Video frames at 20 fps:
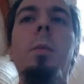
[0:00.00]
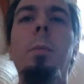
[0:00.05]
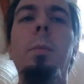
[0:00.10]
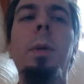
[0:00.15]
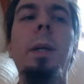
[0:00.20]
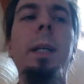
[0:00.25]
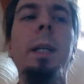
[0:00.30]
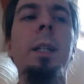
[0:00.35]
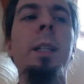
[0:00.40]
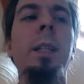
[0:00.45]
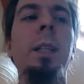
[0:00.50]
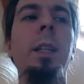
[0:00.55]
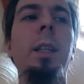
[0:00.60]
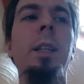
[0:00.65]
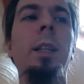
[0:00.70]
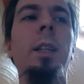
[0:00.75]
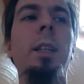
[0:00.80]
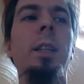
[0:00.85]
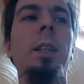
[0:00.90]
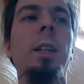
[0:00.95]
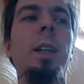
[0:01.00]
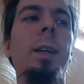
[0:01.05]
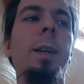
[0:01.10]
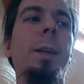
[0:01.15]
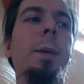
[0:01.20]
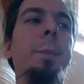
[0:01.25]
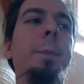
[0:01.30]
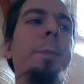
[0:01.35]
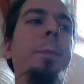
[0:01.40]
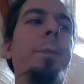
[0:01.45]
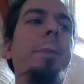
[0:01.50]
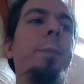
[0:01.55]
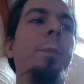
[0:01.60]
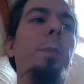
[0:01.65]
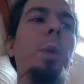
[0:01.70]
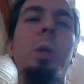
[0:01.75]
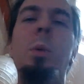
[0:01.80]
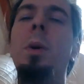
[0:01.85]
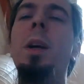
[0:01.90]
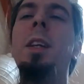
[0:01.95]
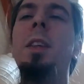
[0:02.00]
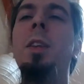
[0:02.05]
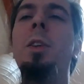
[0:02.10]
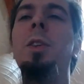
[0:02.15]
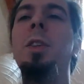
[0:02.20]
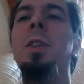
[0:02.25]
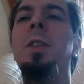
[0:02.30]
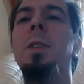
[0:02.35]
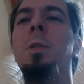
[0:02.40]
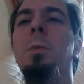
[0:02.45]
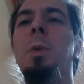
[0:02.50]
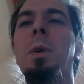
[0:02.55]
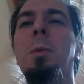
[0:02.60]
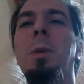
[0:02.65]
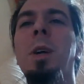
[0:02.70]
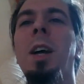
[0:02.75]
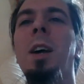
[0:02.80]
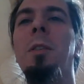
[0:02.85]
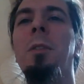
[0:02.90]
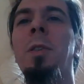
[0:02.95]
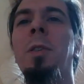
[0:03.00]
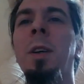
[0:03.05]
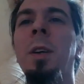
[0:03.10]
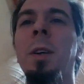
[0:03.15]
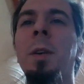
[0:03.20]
But right now, this is what we have.